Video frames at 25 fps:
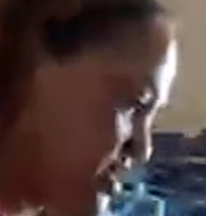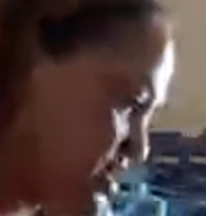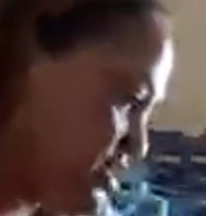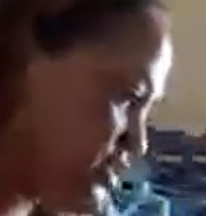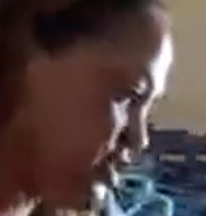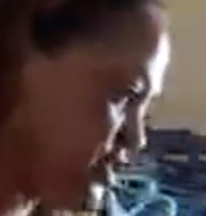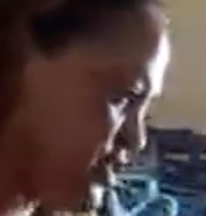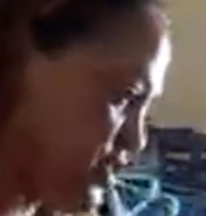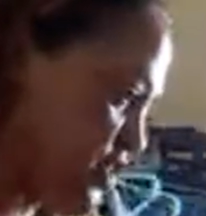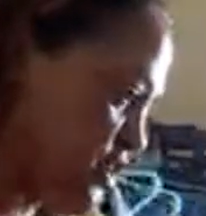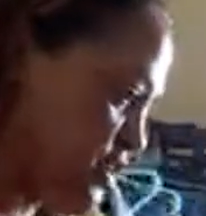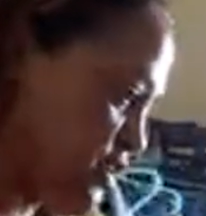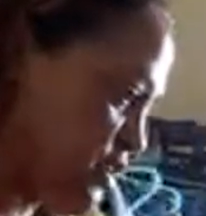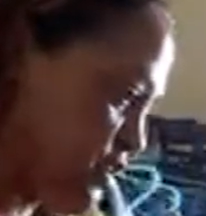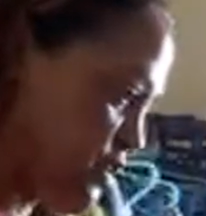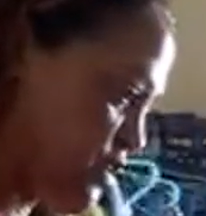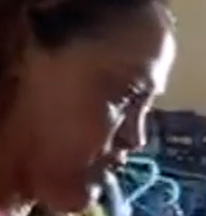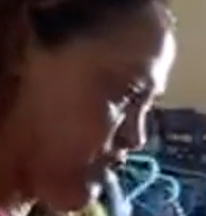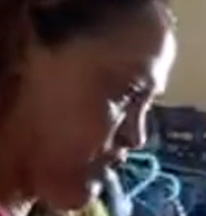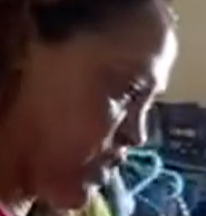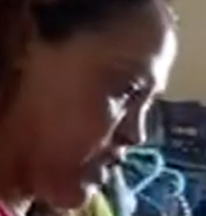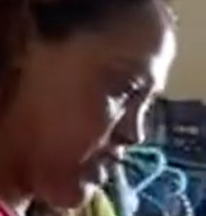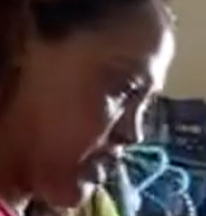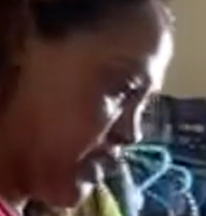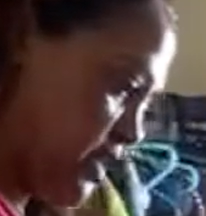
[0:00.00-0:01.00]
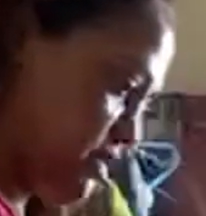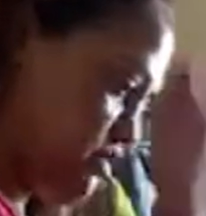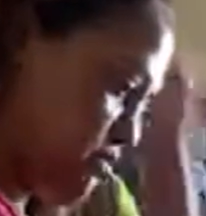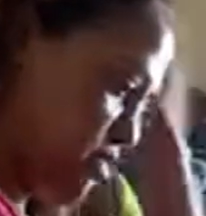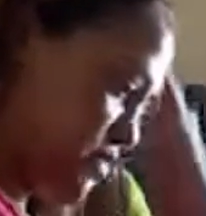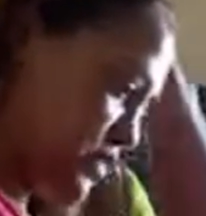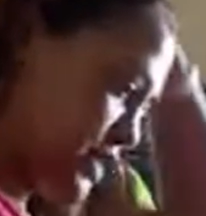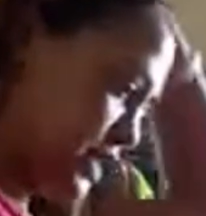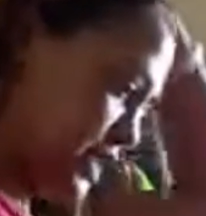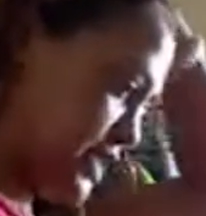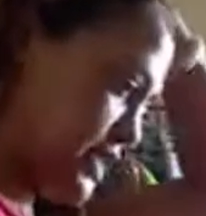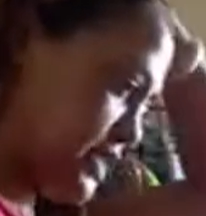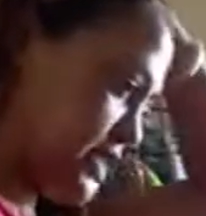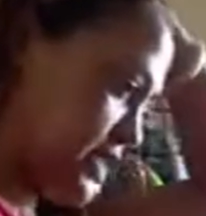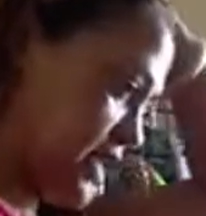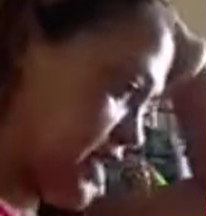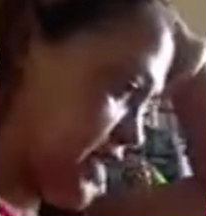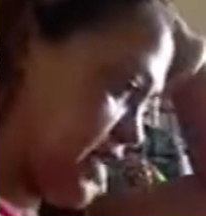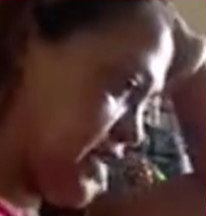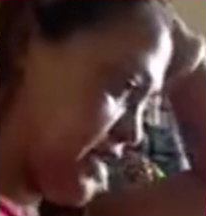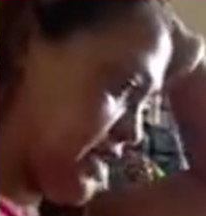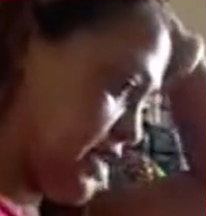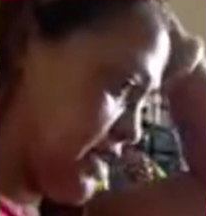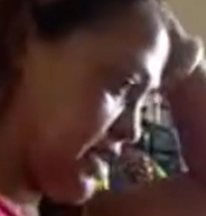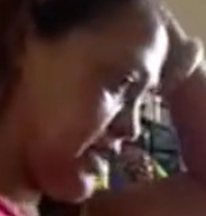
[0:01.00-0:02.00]
So, what was I
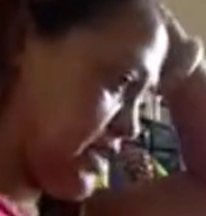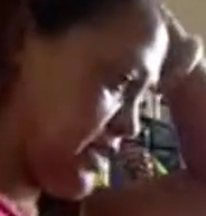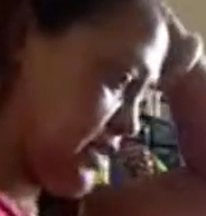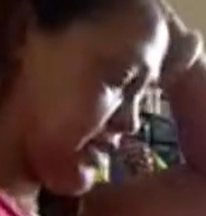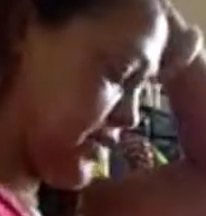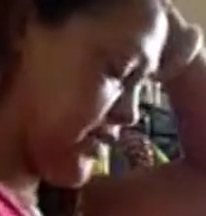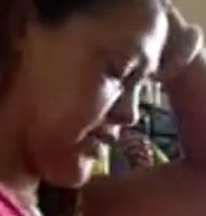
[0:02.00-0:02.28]
saying?